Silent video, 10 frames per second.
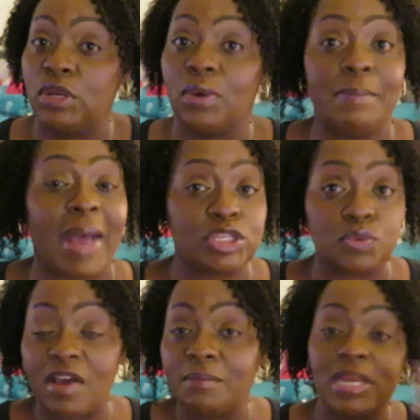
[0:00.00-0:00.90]
video at about
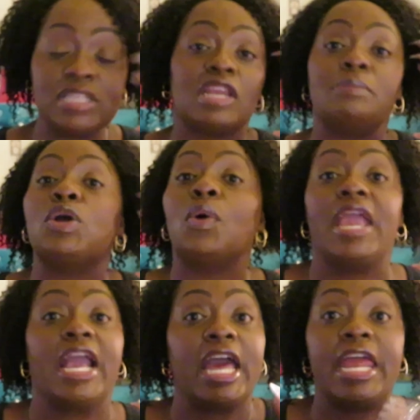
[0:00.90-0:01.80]
12 minutes so let me go
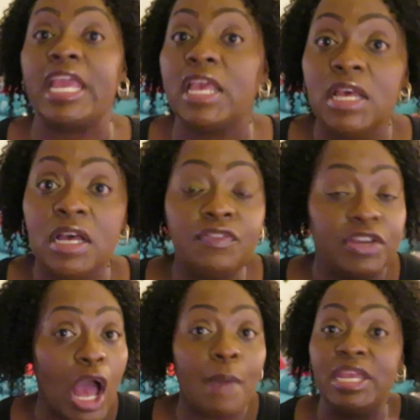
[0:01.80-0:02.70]
ahead and cut it for
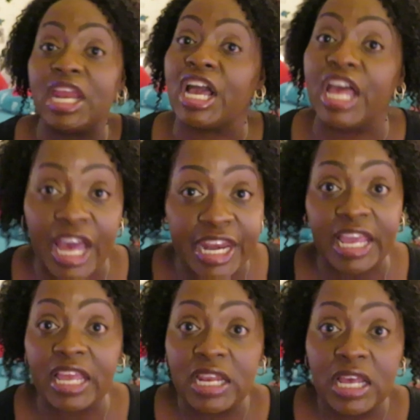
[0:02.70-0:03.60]
y'all being uncut
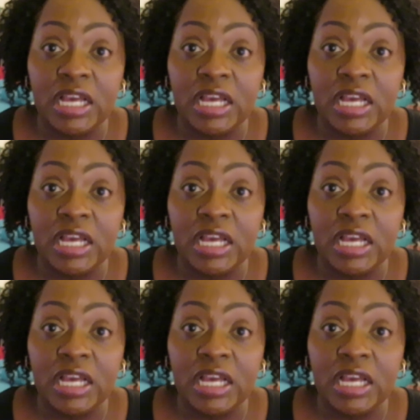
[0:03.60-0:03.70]
it